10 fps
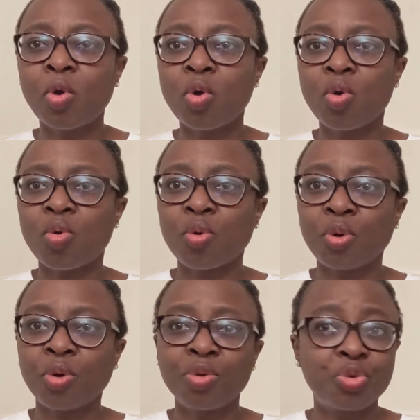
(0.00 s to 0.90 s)
or
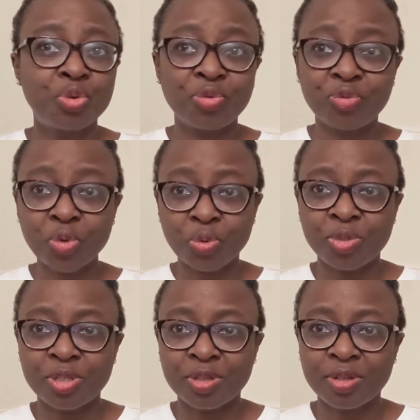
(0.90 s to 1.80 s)
through
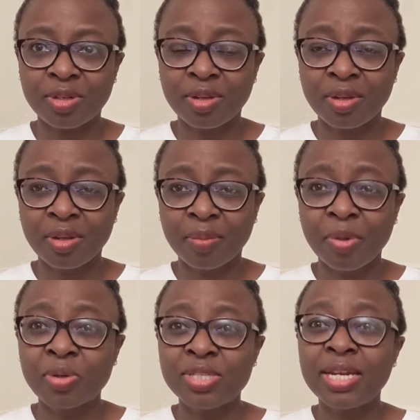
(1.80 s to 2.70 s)
food,
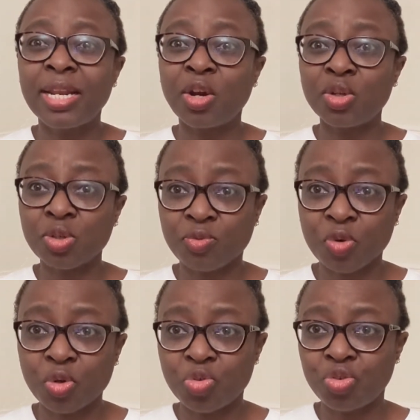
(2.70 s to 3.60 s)
because in a lot of
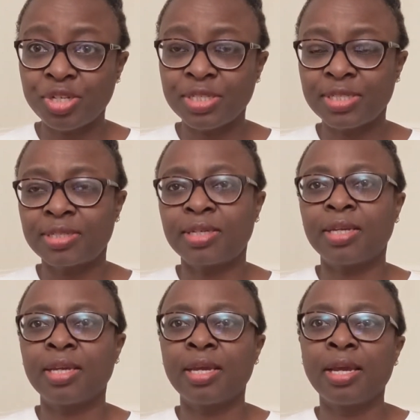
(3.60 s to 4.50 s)
countries
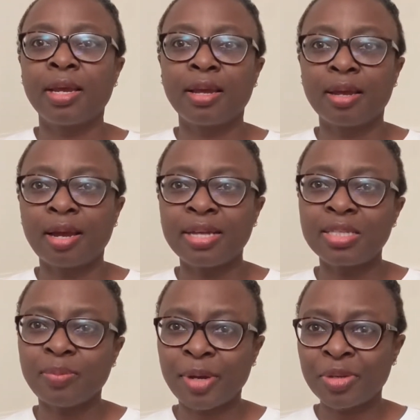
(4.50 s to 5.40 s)

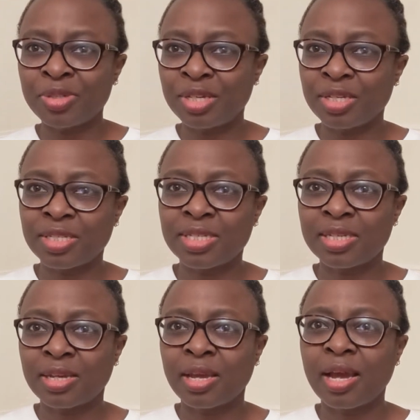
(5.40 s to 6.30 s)
antibiotics
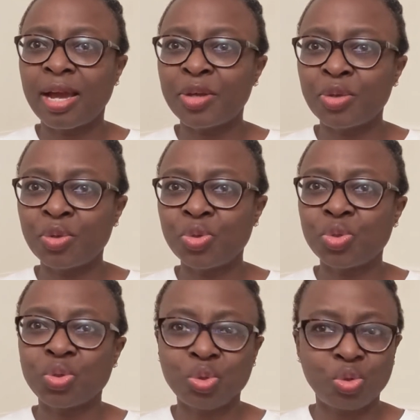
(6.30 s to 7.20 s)
are
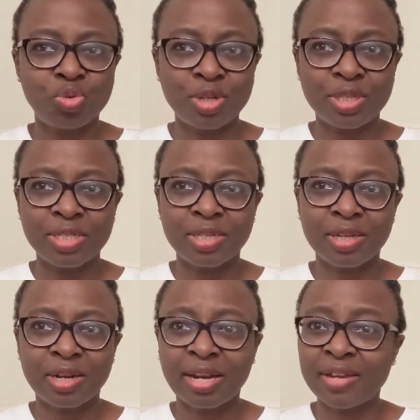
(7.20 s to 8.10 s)
used to treat
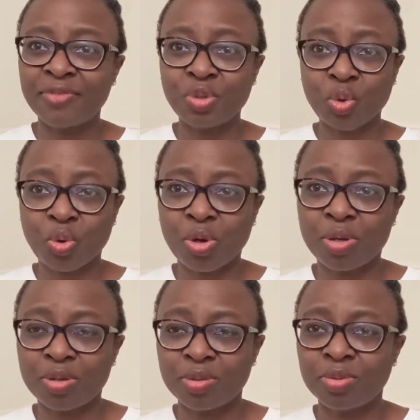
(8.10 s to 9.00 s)
livestock,
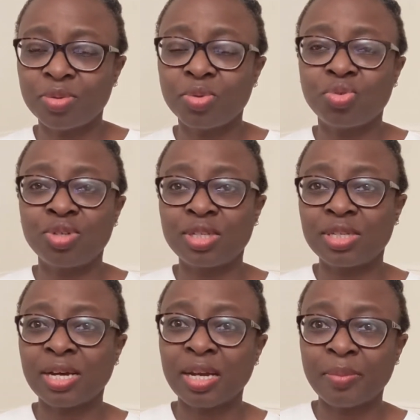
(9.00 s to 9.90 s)
to treat
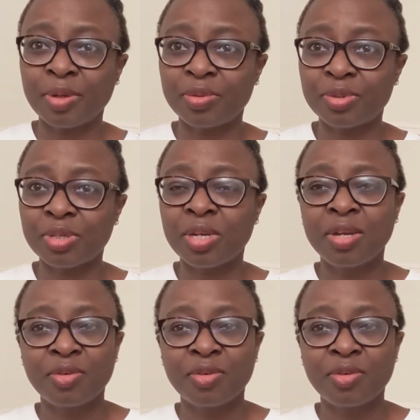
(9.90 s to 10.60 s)
animals.